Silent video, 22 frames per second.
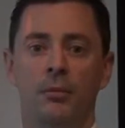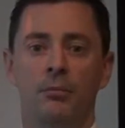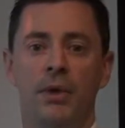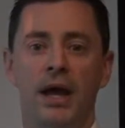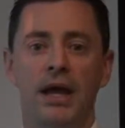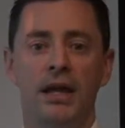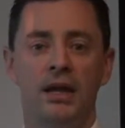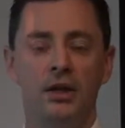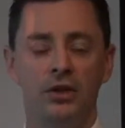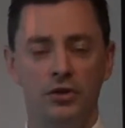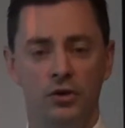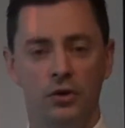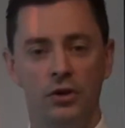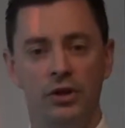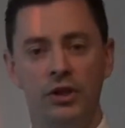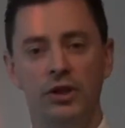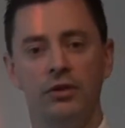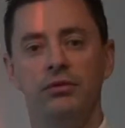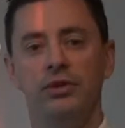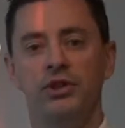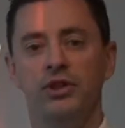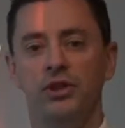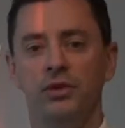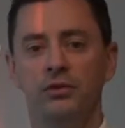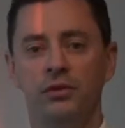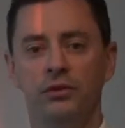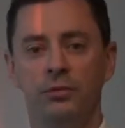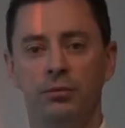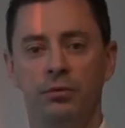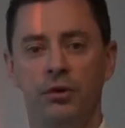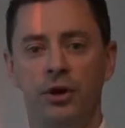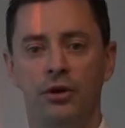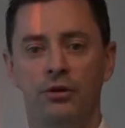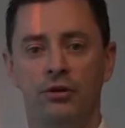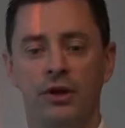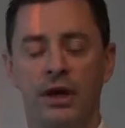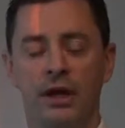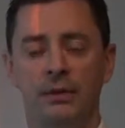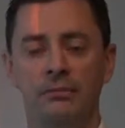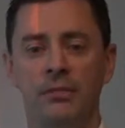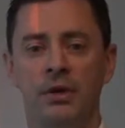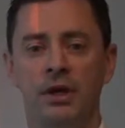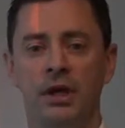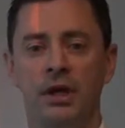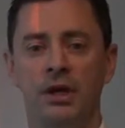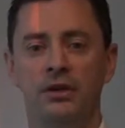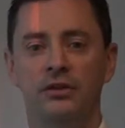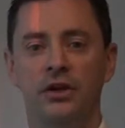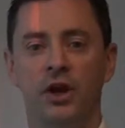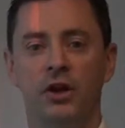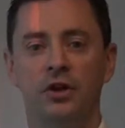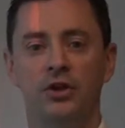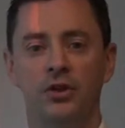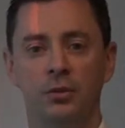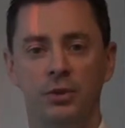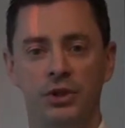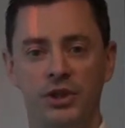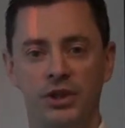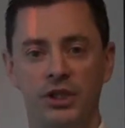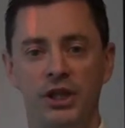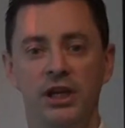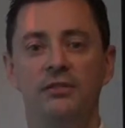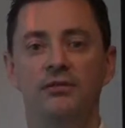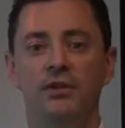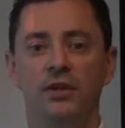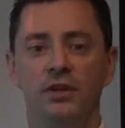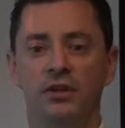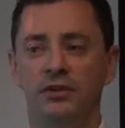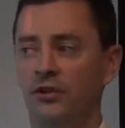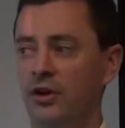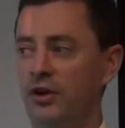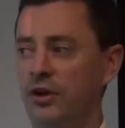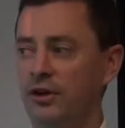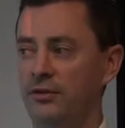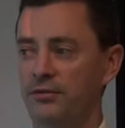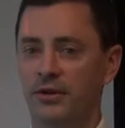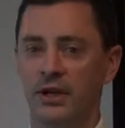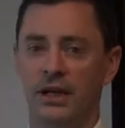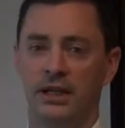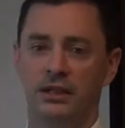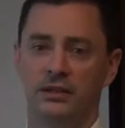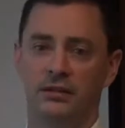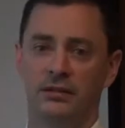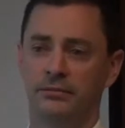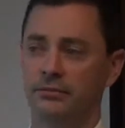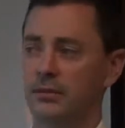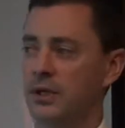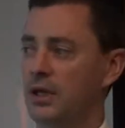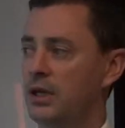Making sure that your insurance program is going to achieve your desired effect.